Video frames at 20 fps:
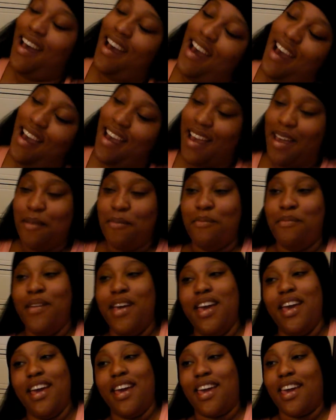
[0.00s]
I
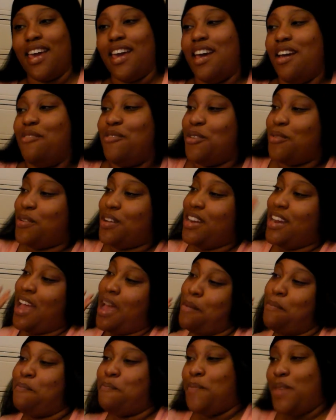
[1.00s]
make everyone
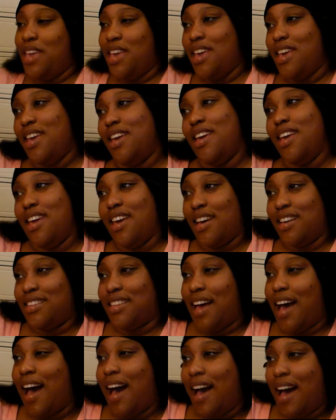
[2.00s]
happy,
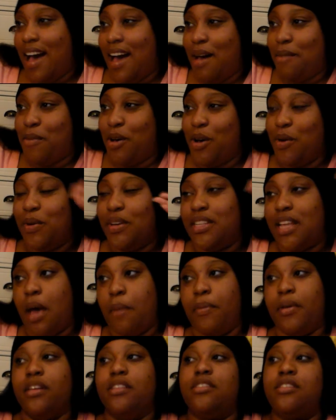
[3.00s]
because I'm always
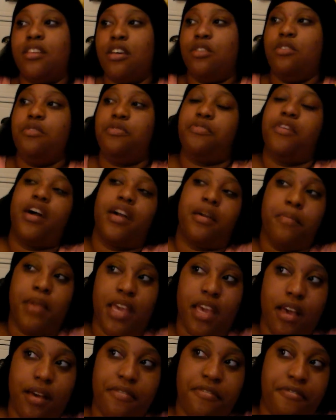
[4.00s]
happy until you fuck
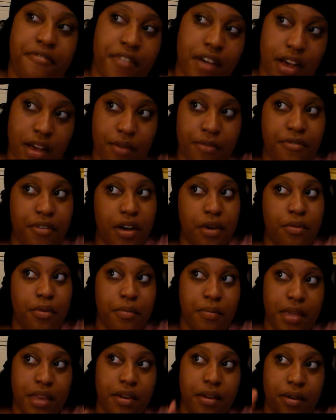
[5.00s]
me. Fuck
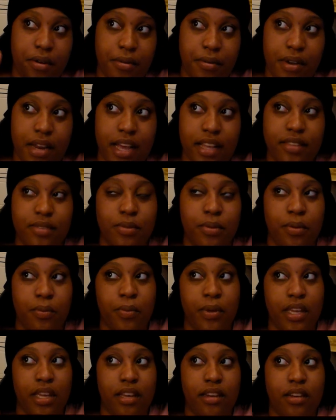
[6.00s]
with me though. That's when
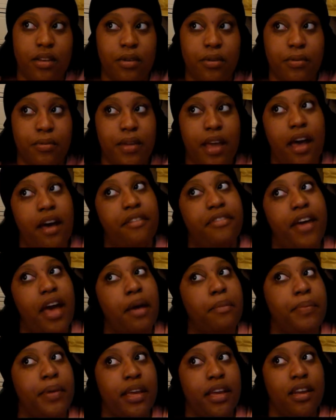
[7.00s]
we don't have
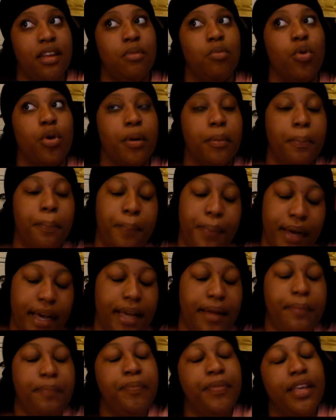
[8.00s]
happy anymore.
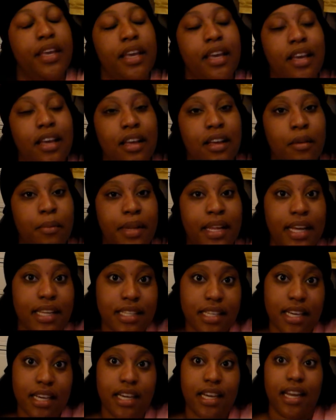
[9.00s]
But that's
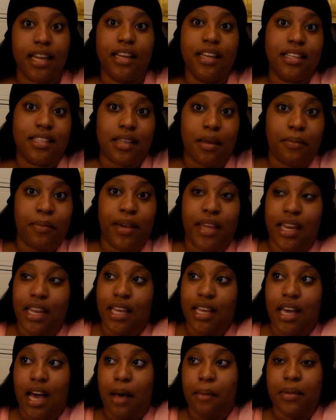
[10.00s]
good. We
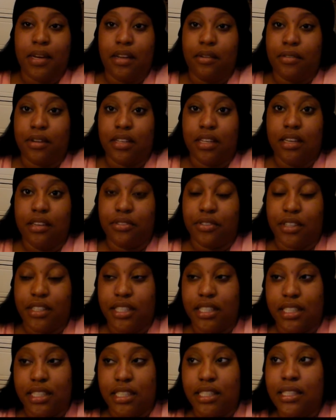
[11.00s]
need comedy relief
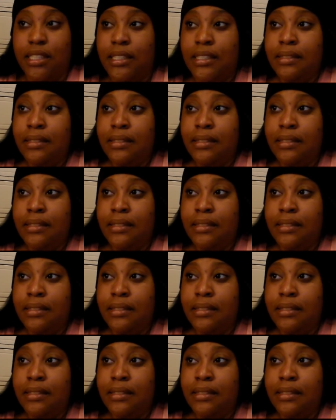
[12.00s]
on here.